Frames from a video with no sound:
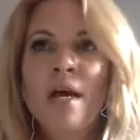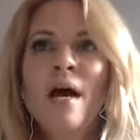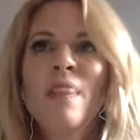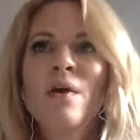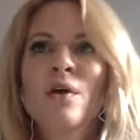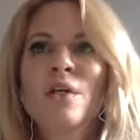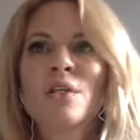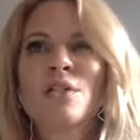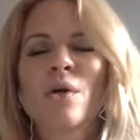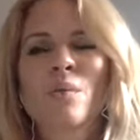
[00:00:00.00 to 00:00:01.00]
they're going to
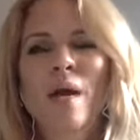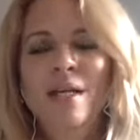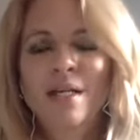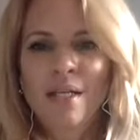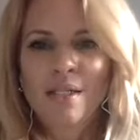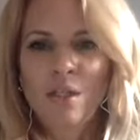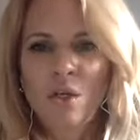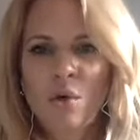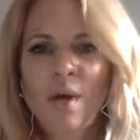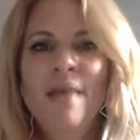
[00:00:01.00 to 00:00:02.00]
start recognizing
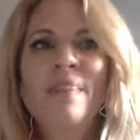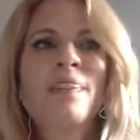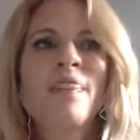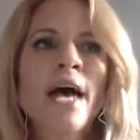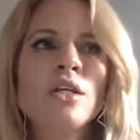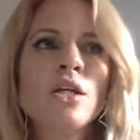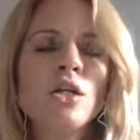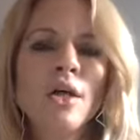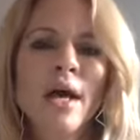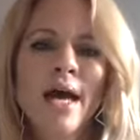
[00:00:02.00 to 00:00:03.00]
you. And then
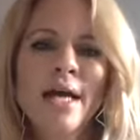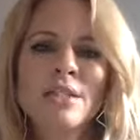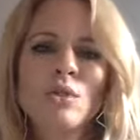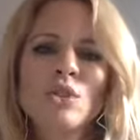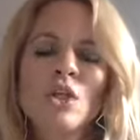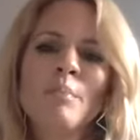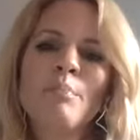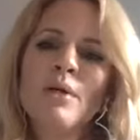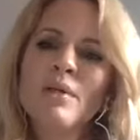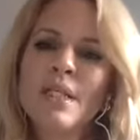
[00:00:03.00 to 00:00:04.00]
as you start
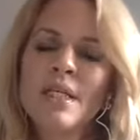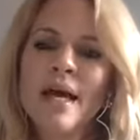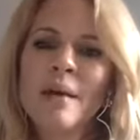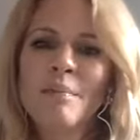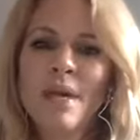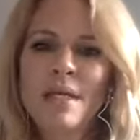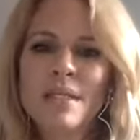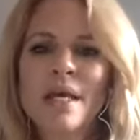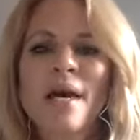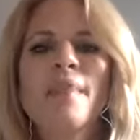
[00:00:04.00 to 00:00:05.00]
building that
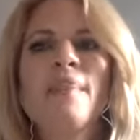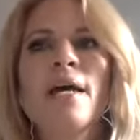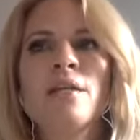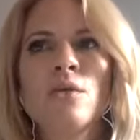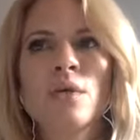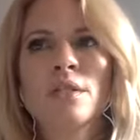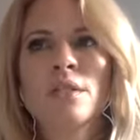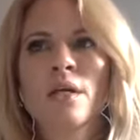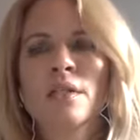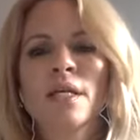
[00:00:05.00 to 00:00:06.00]
base, then you can
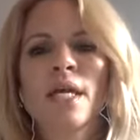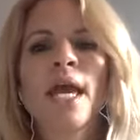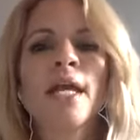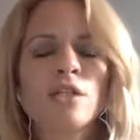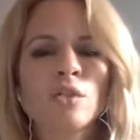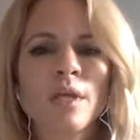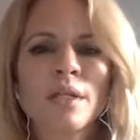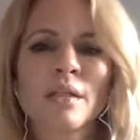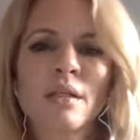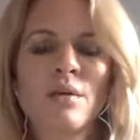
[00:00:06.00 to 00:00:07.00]
start saying, hey, just wanted
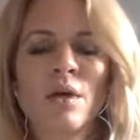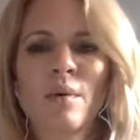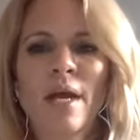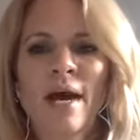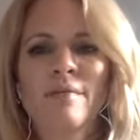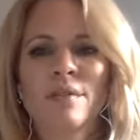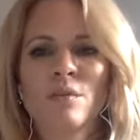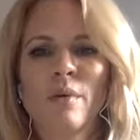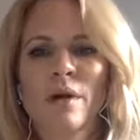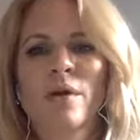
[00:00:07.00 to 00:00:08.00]
to let you know we have this
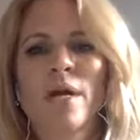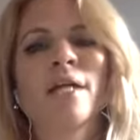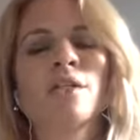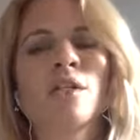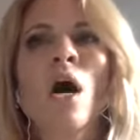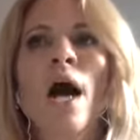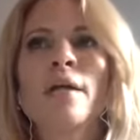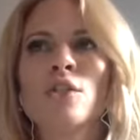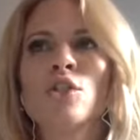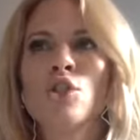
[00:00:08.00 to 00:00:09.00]
new product. Or, hey,
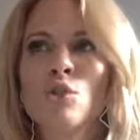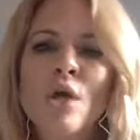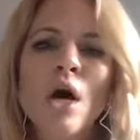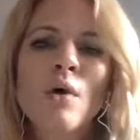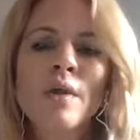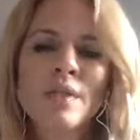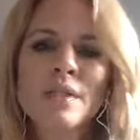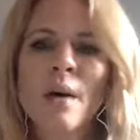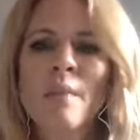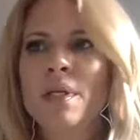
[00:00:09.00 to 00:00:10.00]
did you know that this
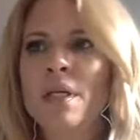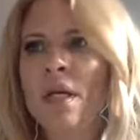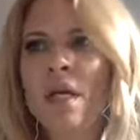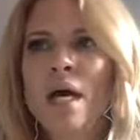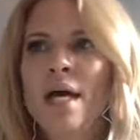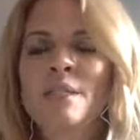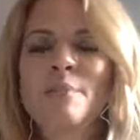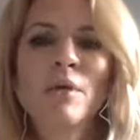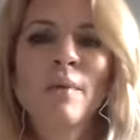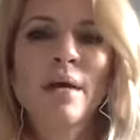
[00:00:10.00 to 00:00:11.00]
company has
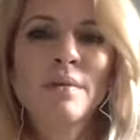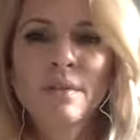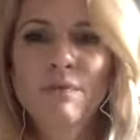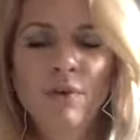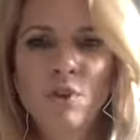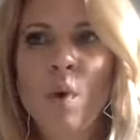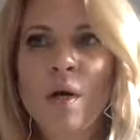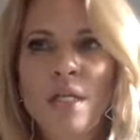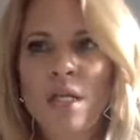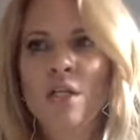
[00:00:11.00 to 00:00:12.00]
been around for
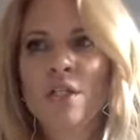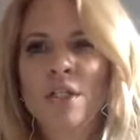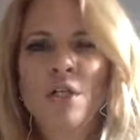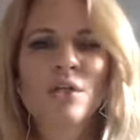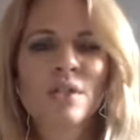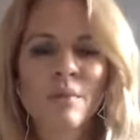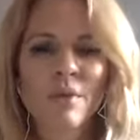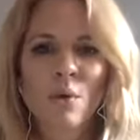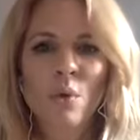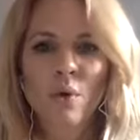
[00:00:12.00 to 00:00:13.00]
20 years and here's some of
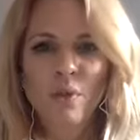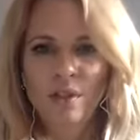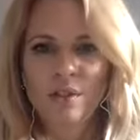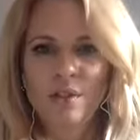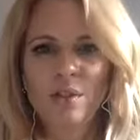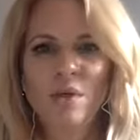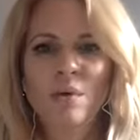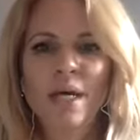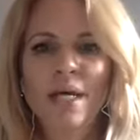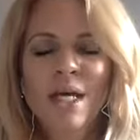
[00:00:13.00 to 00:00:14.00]
the cool things they're
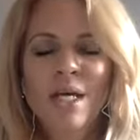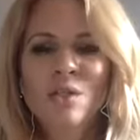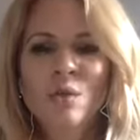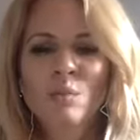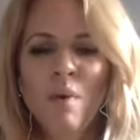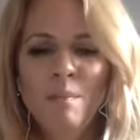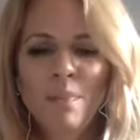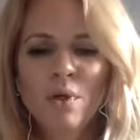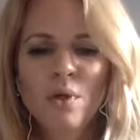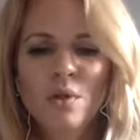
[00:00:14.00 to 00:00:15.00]
doing. So
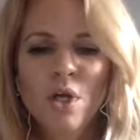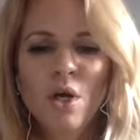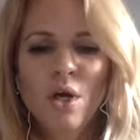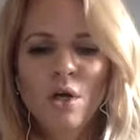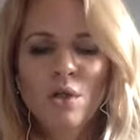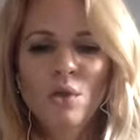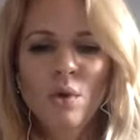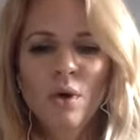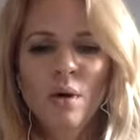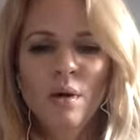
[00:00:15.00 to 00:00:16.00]
build
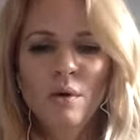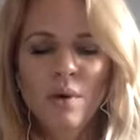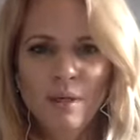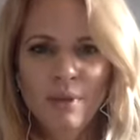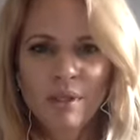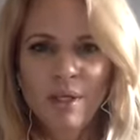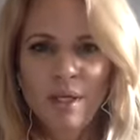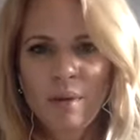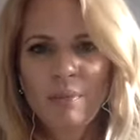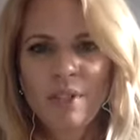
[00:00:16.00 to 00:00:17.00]
your credibility
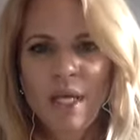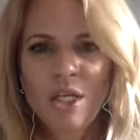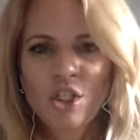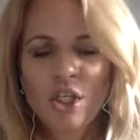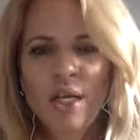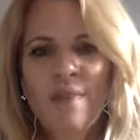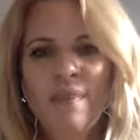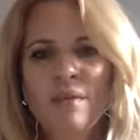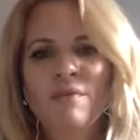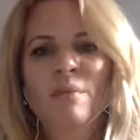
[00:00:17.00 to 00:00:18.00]
and reputation. And
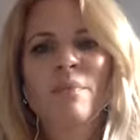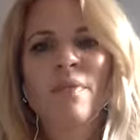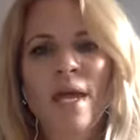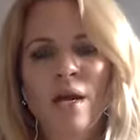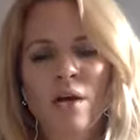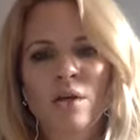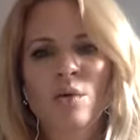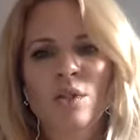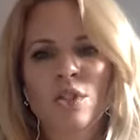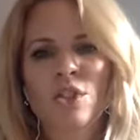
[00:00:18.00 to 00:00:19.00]
then from there, you
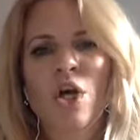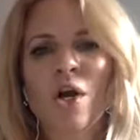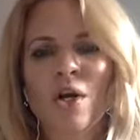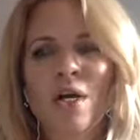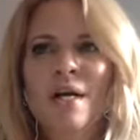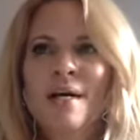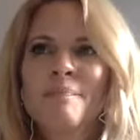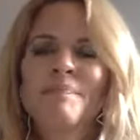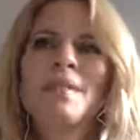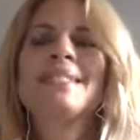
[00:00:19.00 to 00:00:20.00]
can start
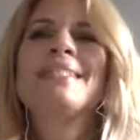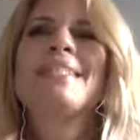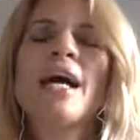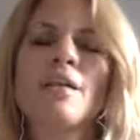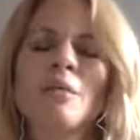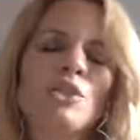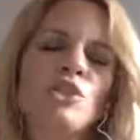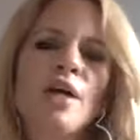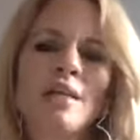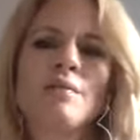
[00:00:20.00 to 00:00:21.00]
selling, but
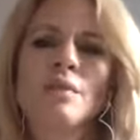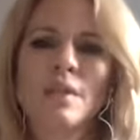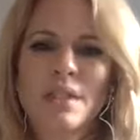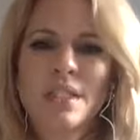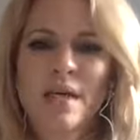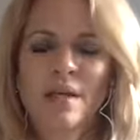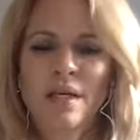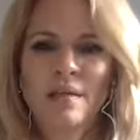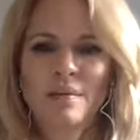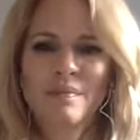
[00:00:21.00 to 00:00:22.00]
you're not even really
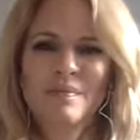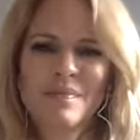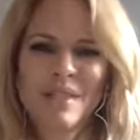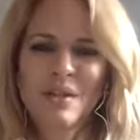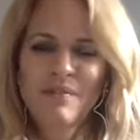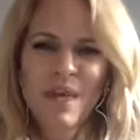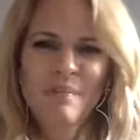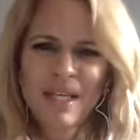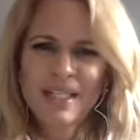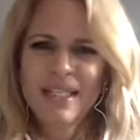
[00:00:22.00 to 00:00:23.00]
selling. I don't know if that
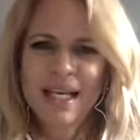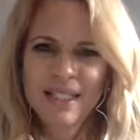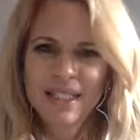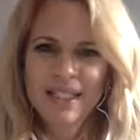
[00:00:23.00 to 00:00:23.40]
makes sense.